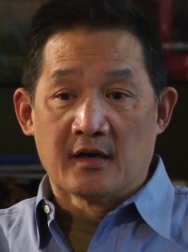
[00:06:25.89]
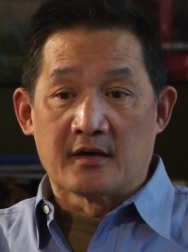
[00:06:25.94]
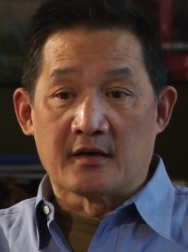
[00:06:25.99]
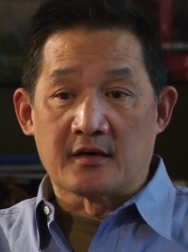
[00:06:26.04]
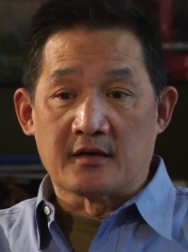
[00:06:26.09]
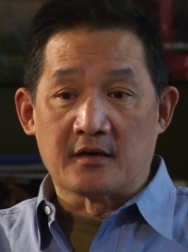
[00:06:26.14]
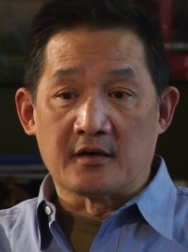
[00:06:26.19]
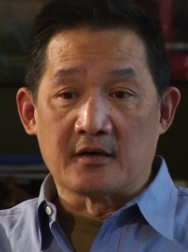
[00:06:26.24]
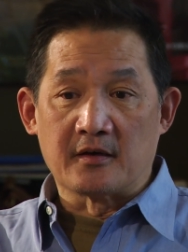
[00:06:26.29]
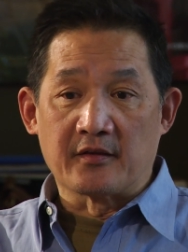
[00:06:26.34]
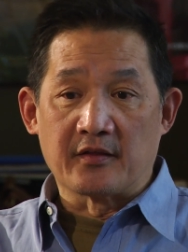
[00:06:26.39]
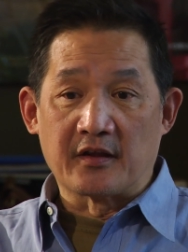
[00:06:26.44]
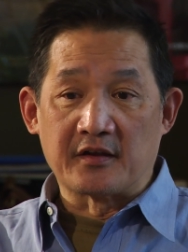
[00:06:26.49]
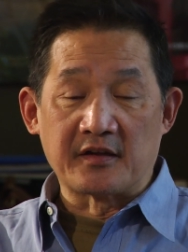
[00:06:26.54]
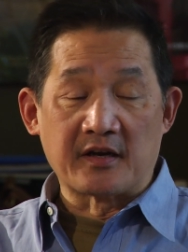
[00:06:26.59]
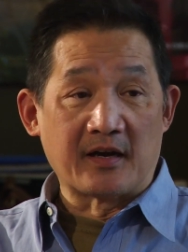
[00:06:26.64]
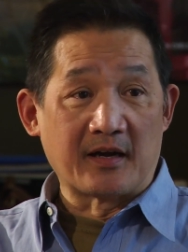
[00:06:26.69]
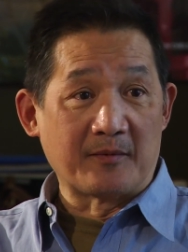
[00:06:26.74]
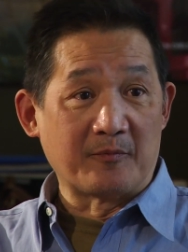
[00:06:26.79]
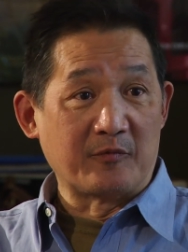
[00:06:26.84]
uh, the
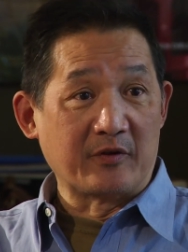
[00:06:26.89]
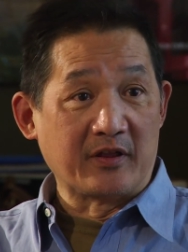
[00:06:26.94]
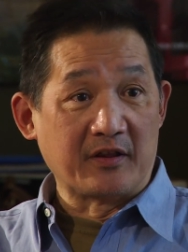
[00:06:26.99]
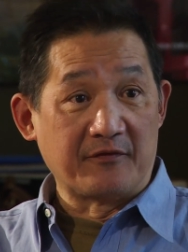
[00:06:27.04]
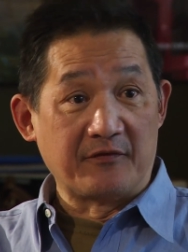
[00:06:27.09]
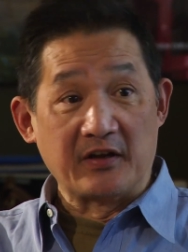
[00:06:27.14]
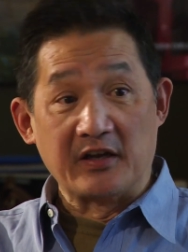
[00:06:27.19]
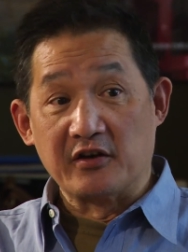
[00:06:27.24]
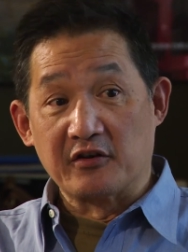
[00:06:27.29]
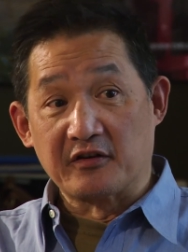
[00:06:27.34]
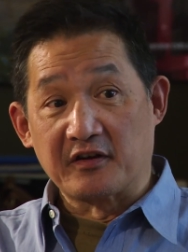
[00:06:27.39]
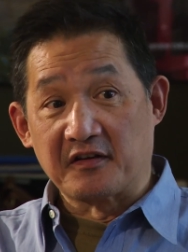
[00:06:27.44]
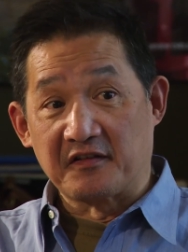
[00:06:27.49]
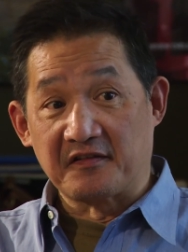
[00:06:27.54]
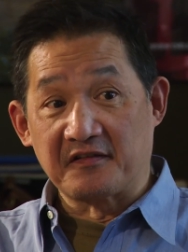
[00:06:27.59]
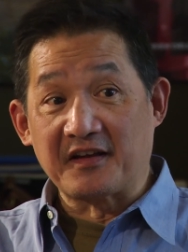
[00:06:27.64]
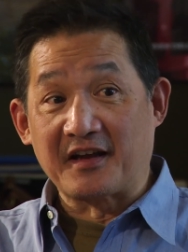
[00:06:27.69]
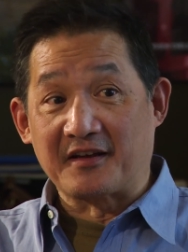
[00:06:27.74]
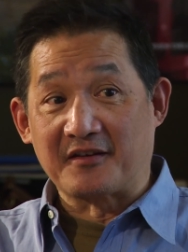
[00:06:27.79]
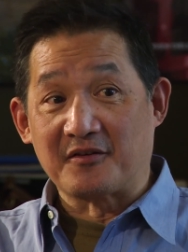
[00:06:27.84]
time when the video
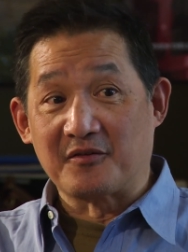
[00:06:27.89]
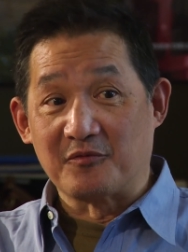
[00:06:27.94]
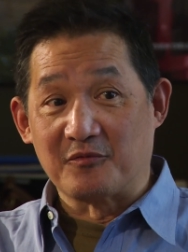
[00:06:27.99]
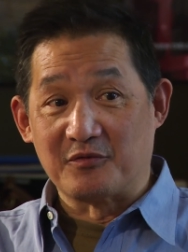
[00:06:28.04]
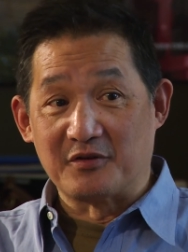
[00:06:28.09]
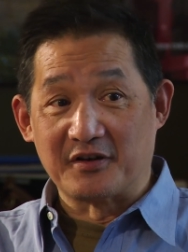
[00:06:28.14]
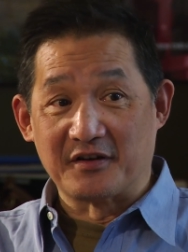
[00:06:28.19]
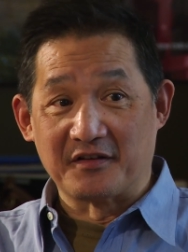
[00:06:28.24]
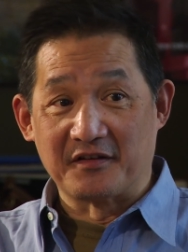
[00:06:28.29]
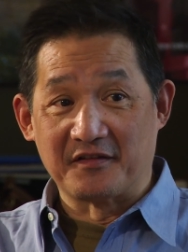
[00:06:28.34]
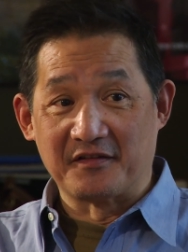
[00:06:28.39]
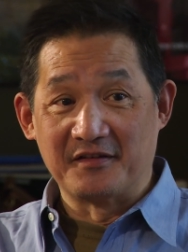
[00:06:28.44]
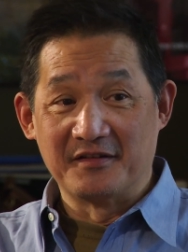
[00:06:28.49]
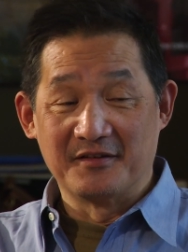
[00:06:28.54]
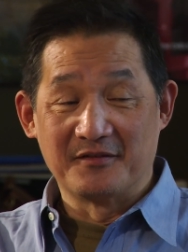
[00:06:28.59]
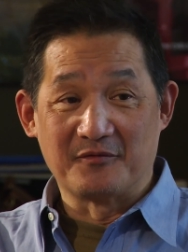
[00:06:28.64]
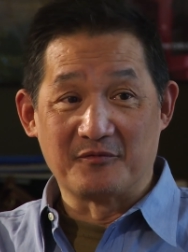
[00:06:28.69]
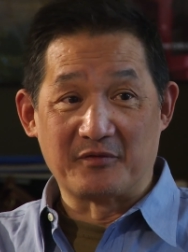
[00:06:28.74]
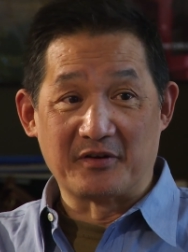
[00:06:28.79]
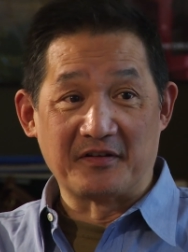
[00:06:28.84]
cassette was
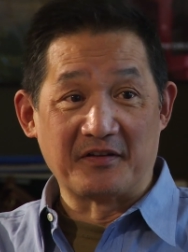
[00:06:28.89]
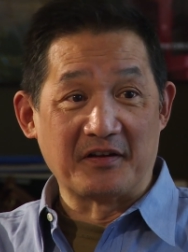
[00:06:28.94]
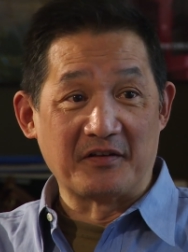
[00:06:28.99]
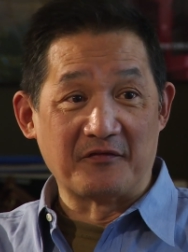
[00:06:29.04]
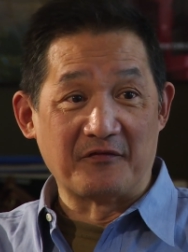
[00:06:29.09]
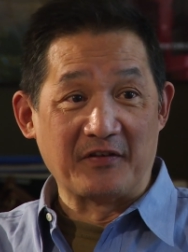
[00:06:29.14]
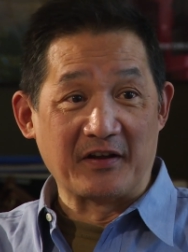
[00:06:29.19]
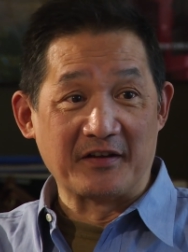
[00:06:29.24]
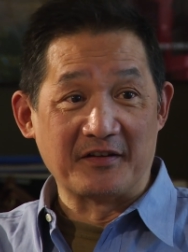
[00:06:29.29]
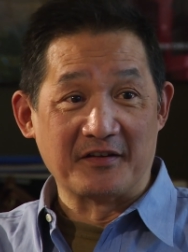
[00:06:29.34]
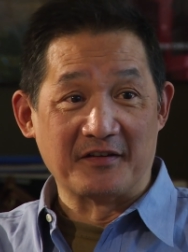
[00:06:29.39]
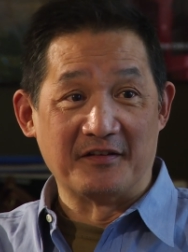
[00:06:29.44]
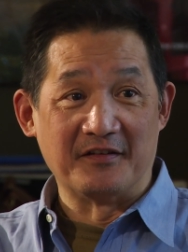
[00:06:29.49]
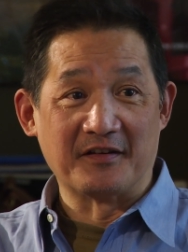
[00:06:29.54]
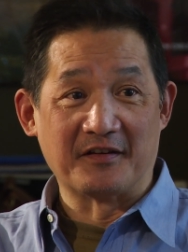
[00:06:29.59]
was invented.